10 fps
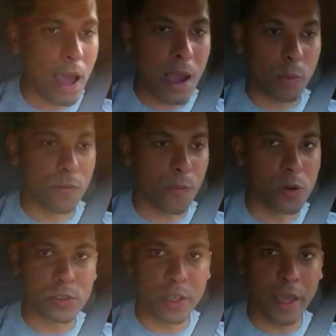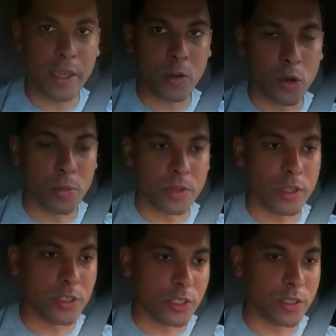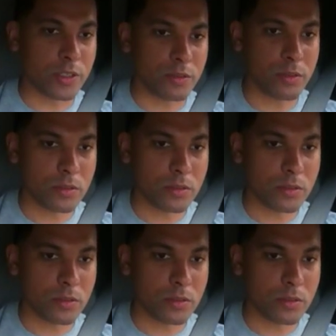back with 410A equipment, it just,